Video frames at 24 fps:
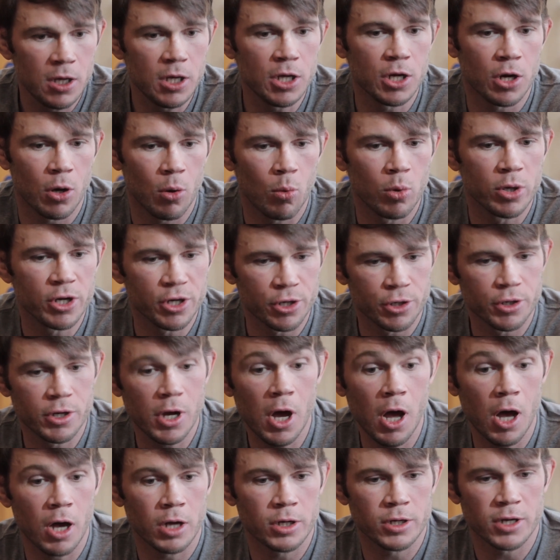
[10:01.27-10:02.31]
you know, when you're
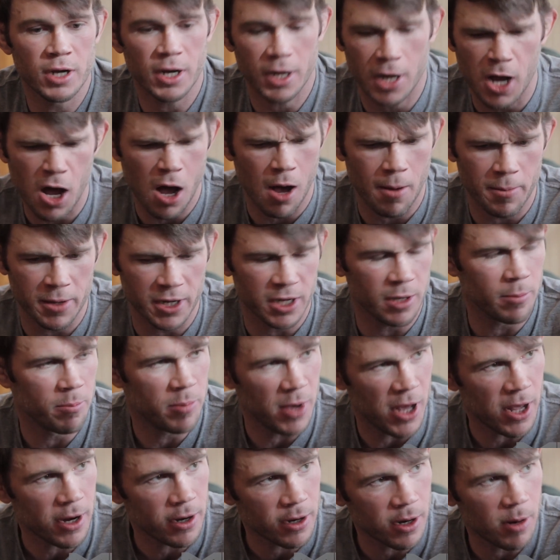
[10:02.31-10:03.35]
young, you're like, I'm going to get
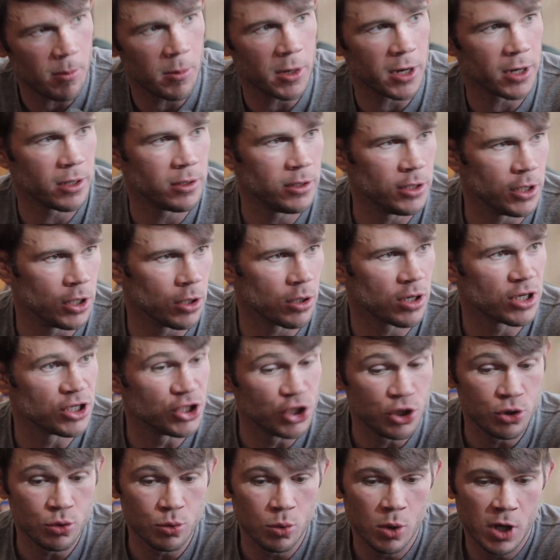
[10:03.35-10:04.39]
better. I'm going to, you know,
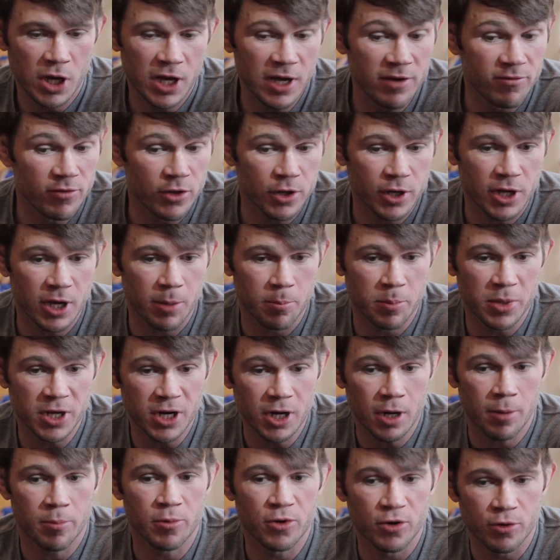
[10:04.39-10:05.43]
because even though you get
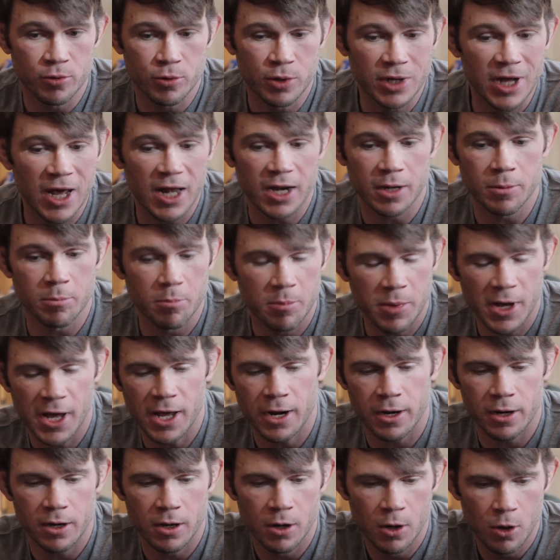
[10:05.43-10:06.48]
beat up, you're getting
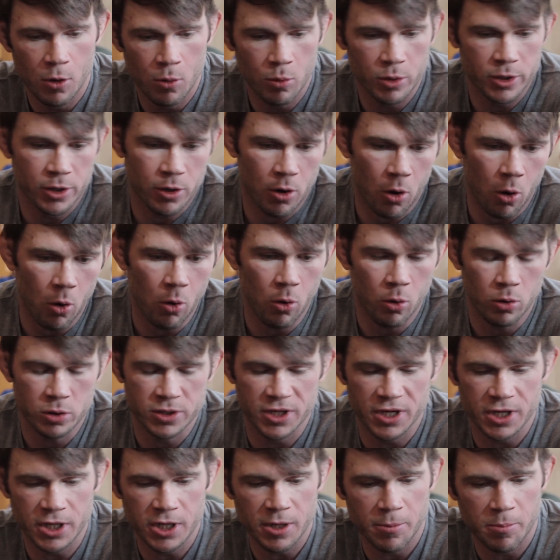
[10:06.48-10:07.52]
better. When you're old
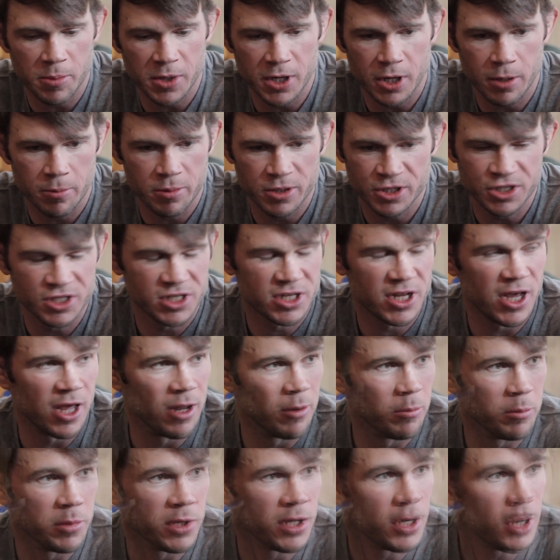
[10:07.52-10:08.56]
and you get beat up, you're just
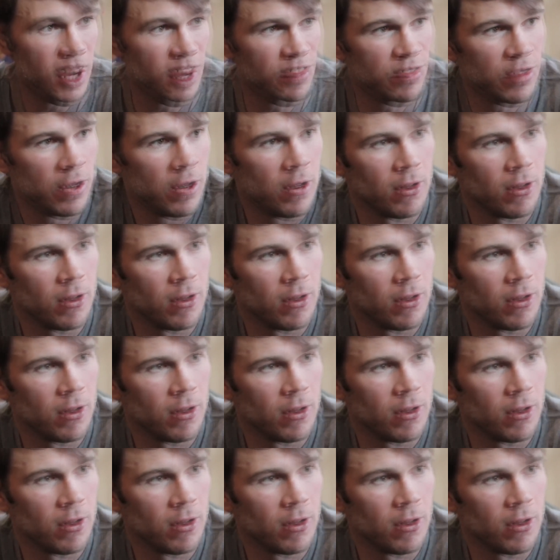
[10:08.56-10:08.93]
getting beat up.